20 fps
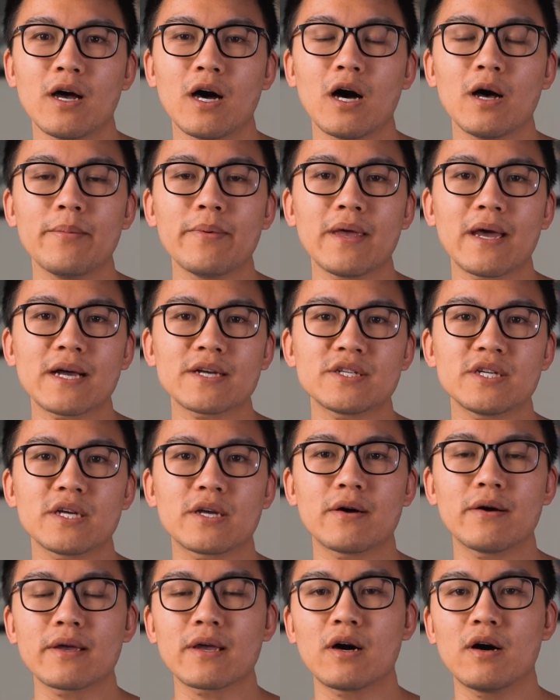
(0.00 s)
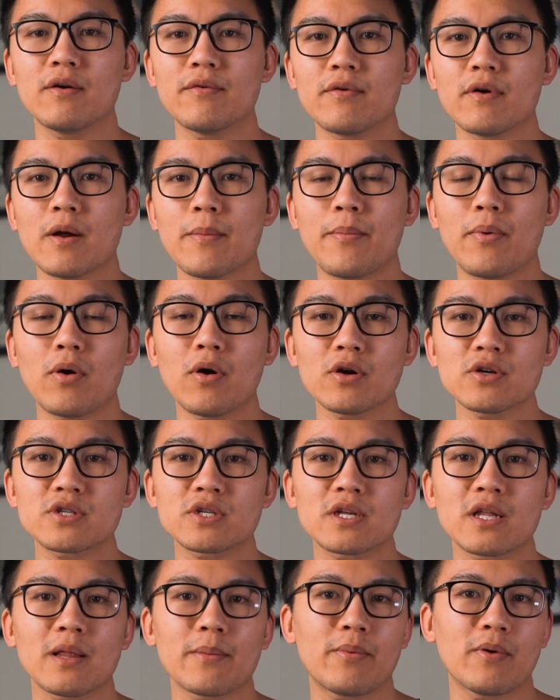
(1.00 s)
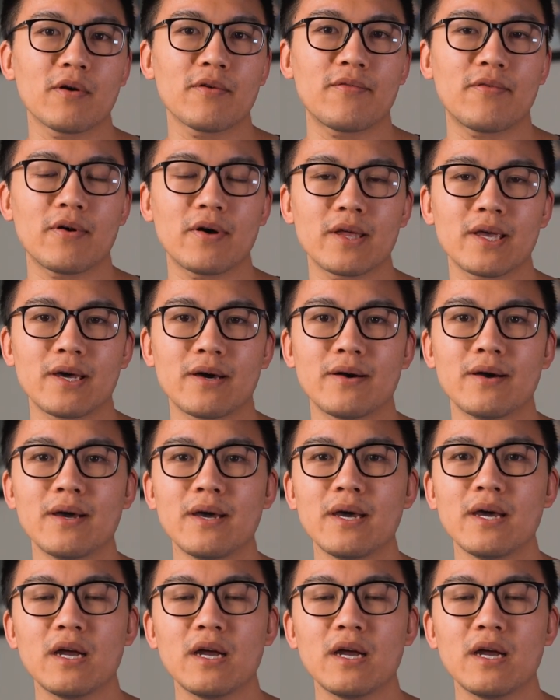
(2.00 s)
I'll be actually going over a portion of the portfolio